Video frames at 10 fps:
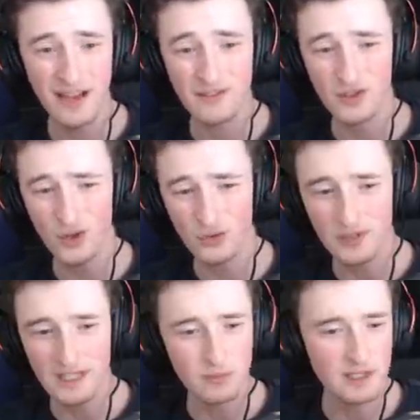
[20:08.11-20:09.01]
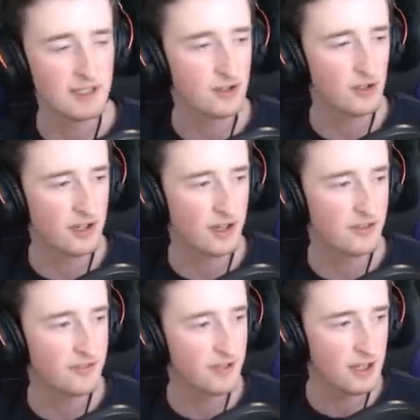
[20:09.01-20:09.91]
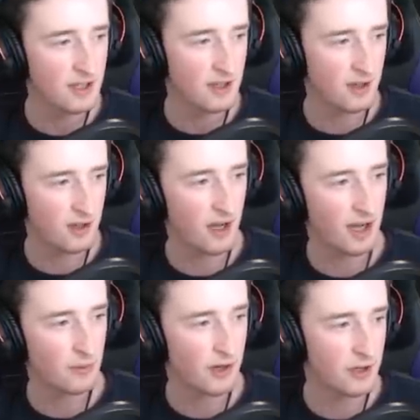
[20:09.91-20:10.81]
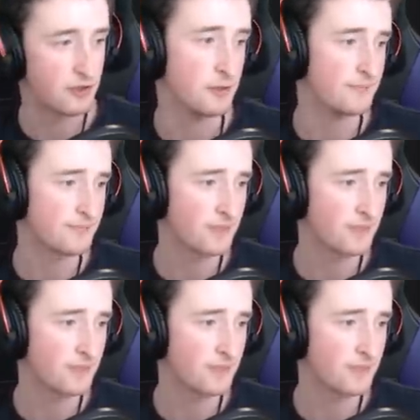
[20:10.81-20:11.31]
have not really been good enough uh, I would argue.